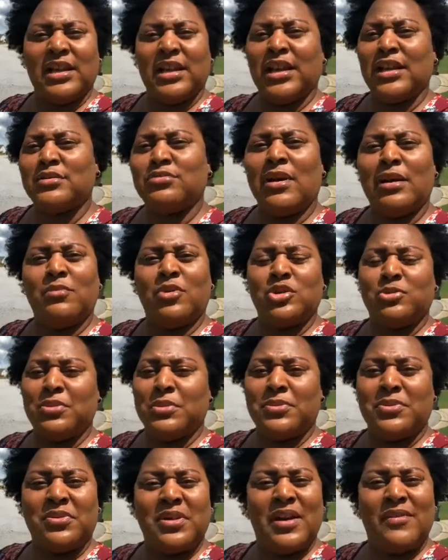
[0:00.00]
That's why most
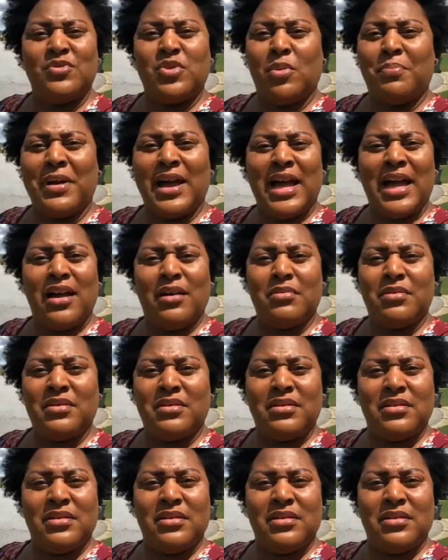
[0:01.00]
people don't have no power.